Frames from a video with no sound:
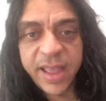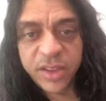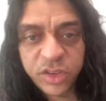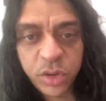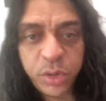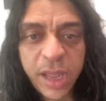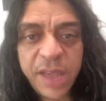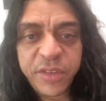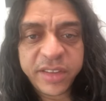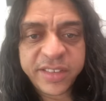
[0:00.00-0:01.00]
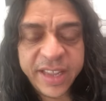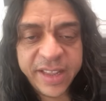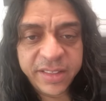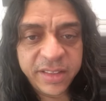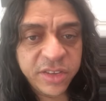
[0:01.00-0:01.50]
So you have a
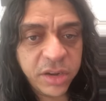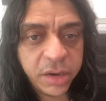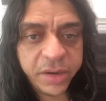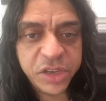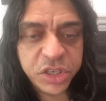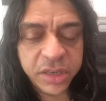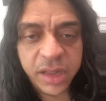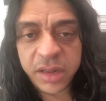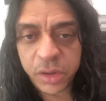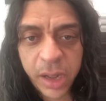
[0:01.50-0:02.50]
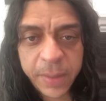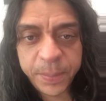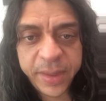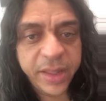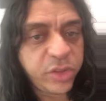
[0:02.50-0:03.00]
skin discoloration under your
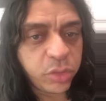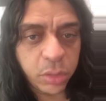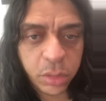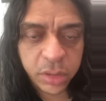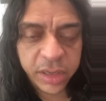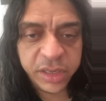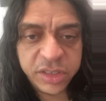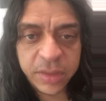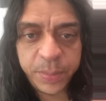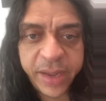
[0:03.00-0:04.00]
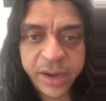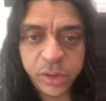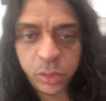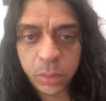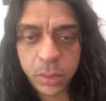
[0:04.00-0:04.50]
armpits, or it disappeared in
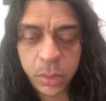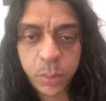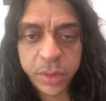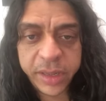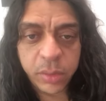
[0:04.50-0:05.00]
your body.